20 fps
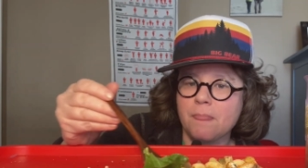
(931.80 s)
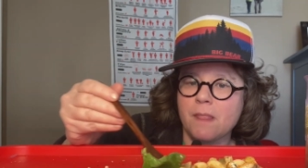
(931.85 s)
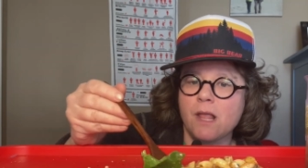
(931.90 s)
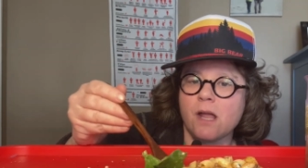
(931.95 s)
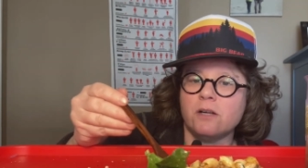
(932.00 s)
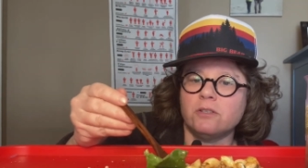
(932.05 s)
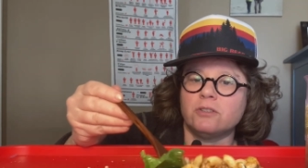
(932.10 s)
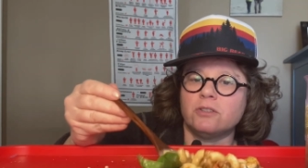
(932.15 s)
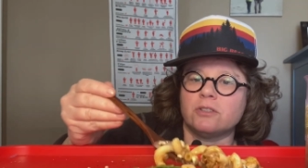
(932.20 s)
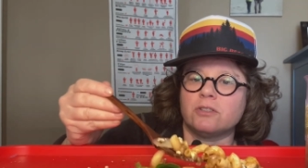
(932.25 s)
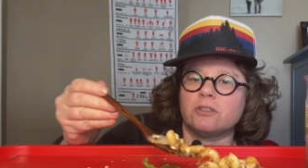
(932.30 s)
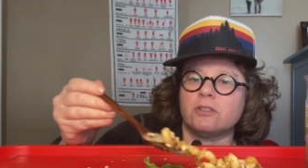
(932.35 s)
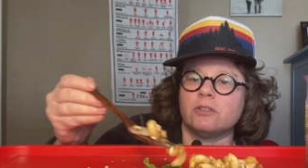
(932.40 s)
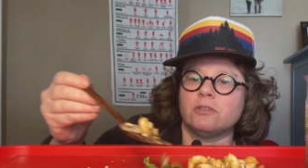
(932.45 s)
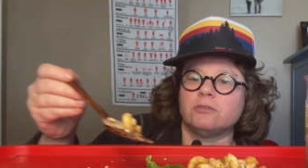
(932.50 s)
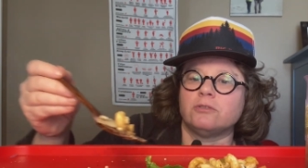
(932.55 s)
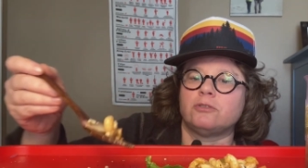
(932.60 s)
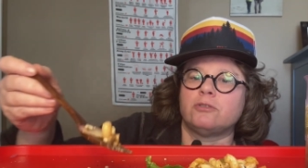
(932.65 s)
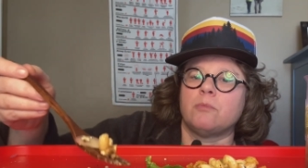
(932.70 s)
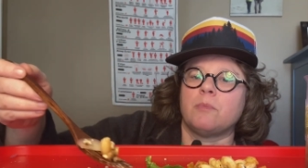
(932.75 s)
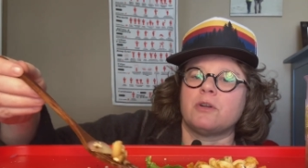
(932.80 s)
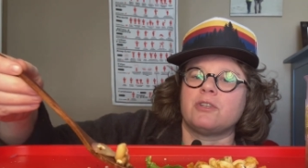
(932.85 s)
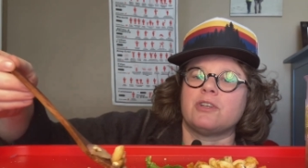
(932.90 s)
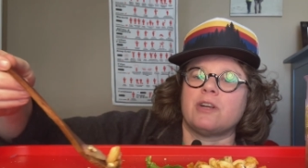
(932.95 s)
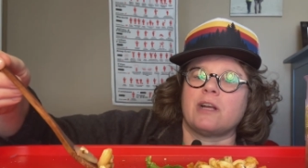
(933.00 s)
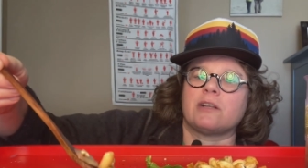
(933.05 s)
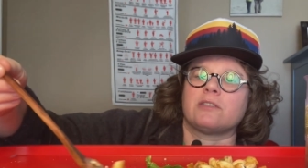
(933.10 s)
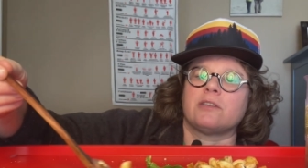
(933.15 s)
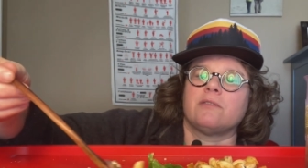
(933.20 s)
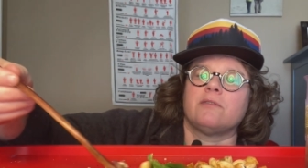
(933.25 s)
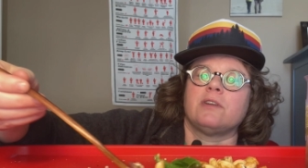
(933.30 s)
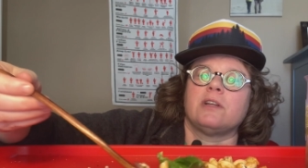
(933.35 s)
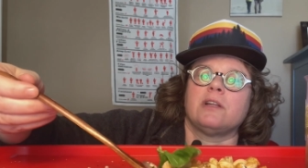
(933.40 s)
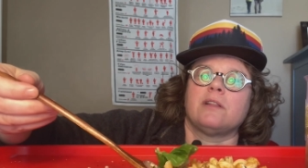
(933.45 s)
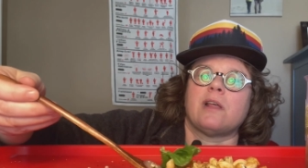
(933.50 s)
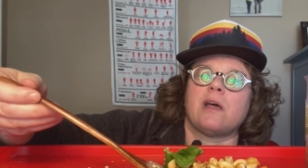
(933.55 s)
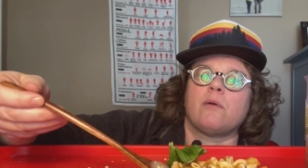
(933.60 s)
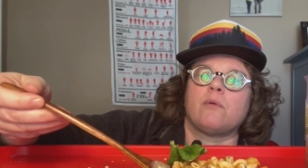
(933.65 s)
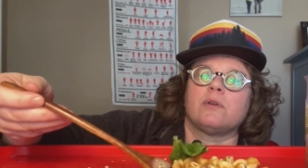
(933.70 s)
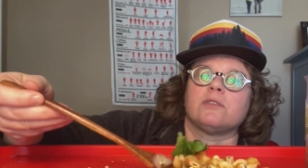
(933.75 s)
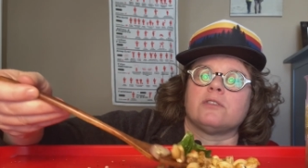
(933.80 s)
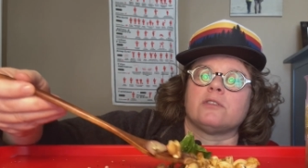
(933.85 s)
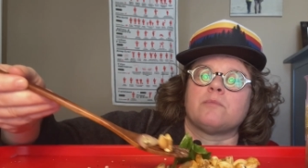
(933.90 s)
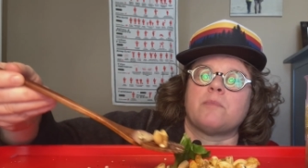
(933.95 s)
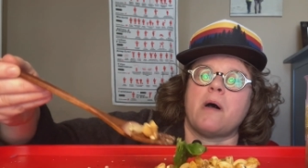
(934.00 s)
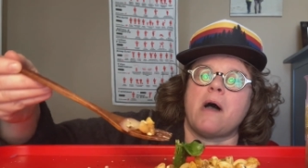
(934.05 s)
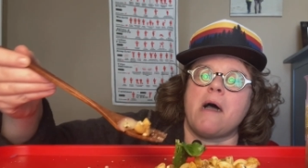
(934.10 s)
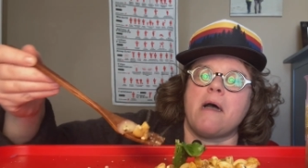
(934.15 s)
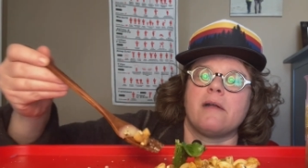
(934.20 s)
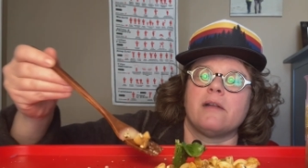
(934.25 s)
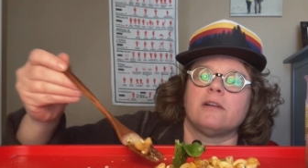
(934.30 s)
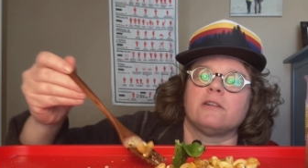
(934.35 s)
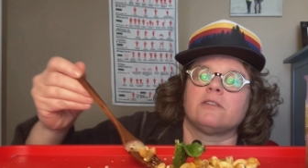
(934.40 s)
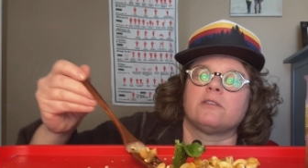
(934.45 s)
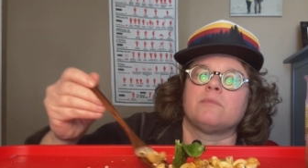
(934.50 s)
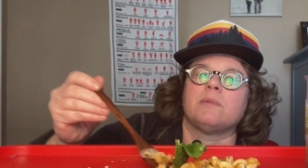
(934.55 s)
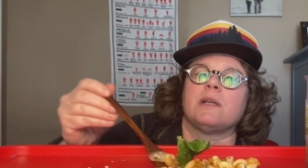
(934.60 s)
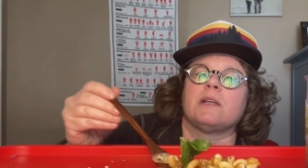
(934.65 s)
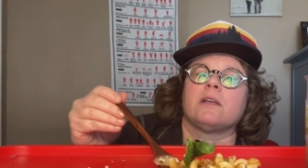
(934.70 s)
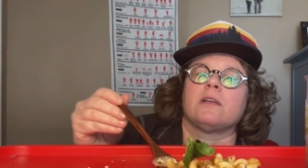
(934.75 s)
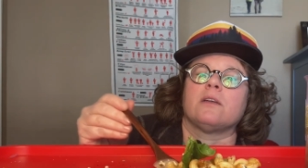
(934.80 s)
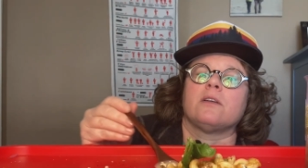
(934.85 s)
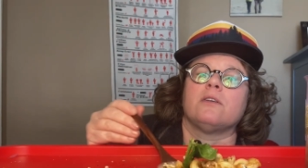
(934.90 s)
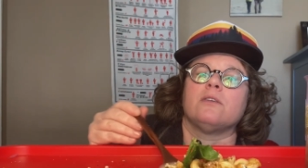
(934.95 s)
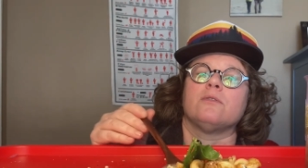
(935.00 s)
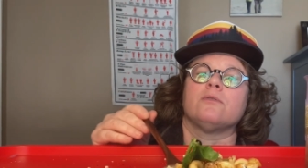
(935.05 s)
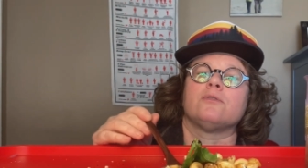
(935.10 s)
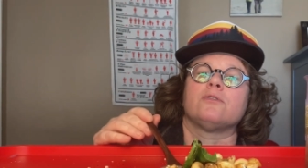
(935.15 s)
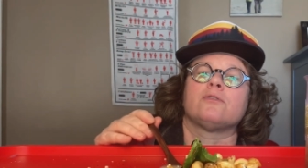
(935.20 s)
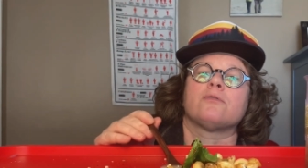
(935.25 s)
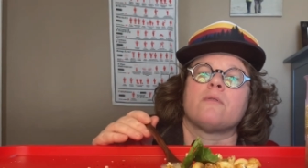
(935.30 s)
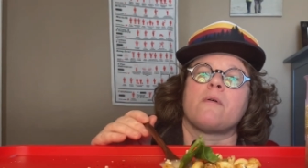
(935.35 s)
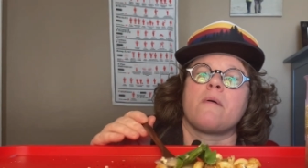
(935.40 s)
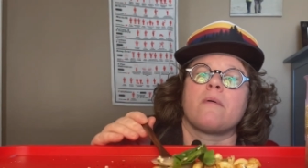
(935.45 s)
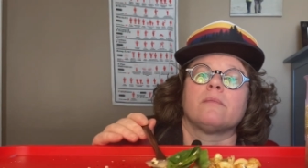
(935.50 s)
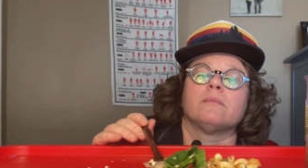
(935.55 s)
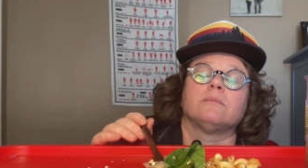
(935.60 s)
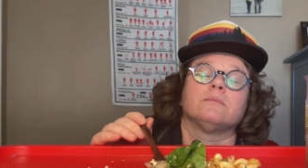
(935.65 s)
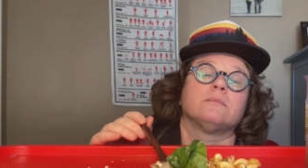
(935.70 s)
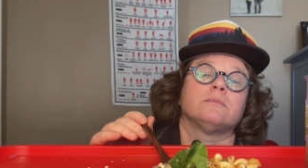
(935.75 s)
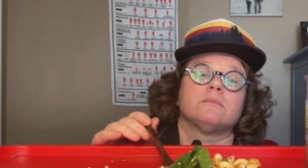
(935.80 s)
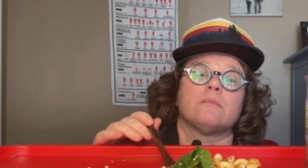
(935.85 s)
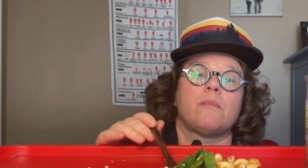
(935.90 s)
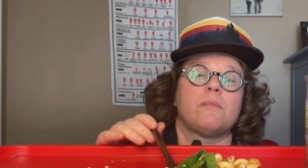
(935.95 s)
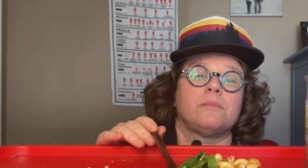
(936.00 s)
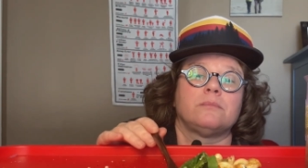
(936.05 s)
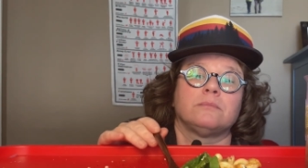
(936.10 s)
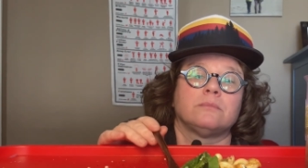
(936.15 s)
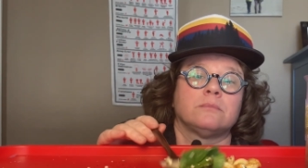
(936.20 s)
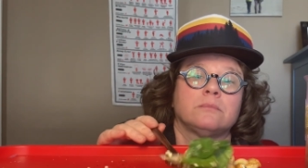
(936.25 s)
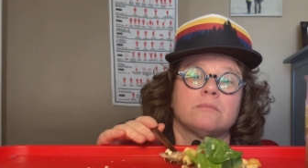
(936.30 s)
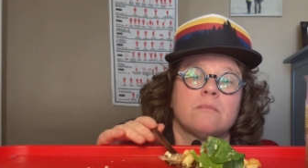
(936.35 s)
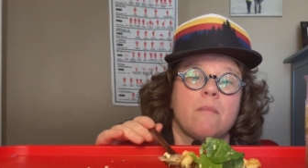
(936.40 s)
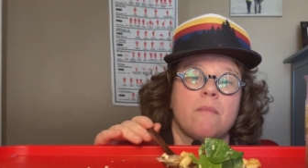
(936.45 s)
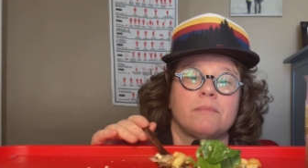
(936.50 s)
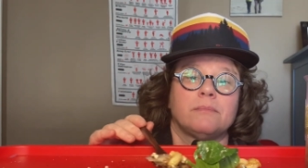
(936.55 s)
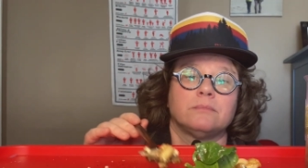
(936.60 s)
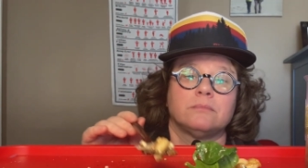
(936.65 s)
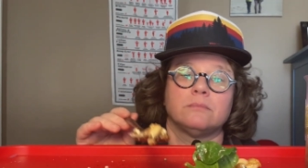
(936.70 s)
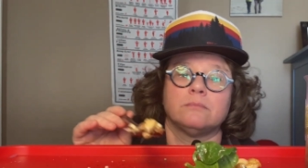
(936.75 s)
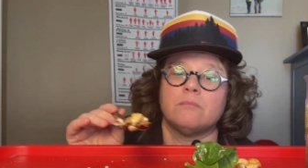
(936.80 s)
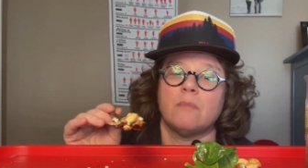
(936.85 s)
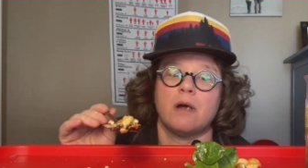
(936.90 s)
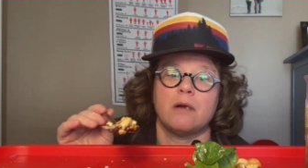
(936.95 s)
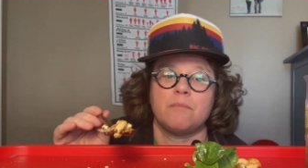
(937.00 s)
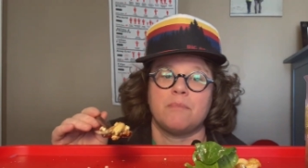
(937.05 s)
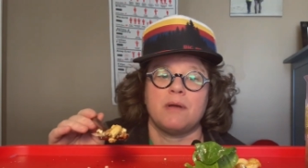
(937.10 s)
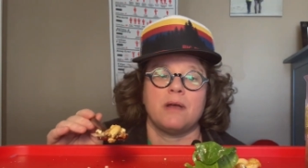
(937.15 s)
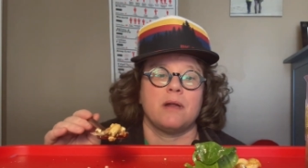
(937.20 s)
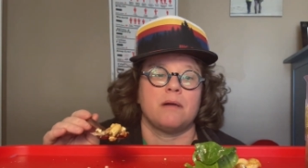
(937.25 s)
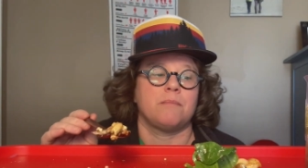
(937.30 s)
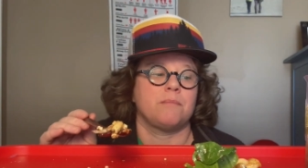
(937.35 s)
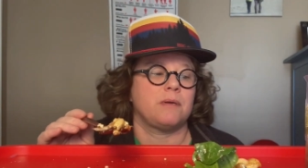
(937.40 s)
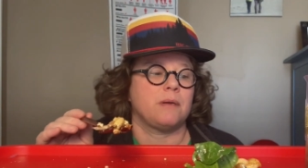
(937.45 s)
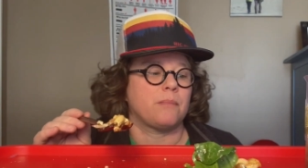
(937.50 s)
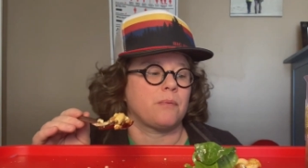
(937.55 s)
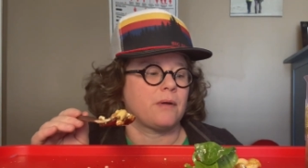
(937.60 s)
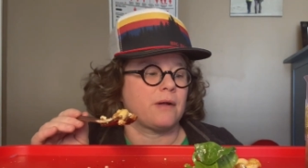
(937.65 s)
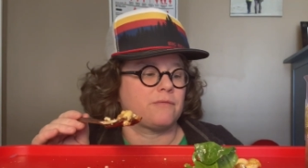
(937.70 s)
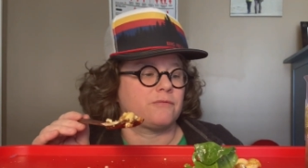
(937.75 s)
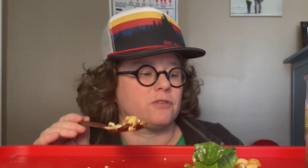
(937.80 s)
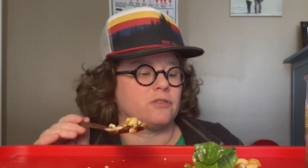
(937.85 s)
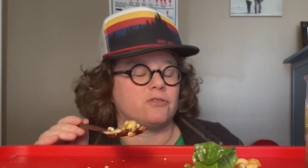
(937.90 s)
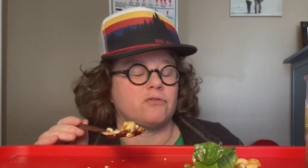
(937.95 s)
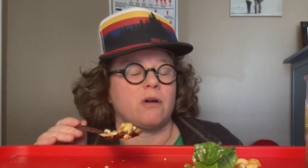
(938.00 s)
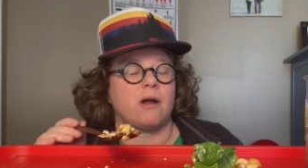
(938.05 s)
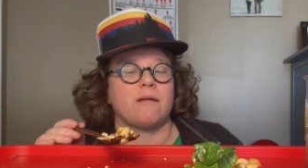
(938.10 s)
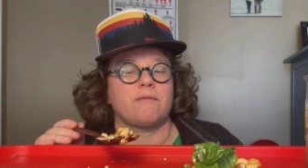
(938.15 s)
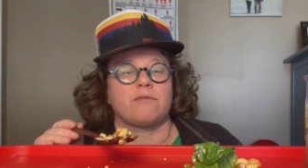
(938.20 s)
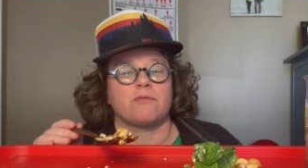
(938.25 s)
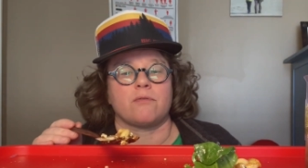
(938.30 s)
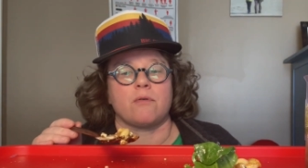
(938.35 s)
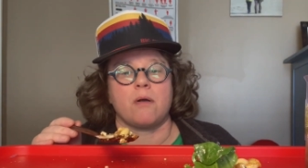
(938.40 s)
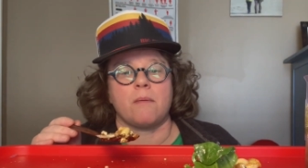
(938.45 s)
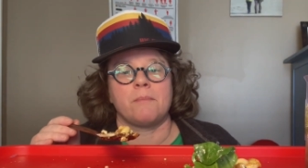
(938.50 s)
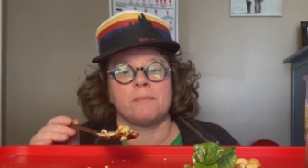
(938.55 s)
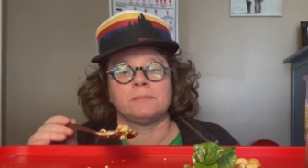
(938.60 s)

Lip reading: There's just too much activity in that one spot, and it's making a huge mud pit, and people have to drive through it.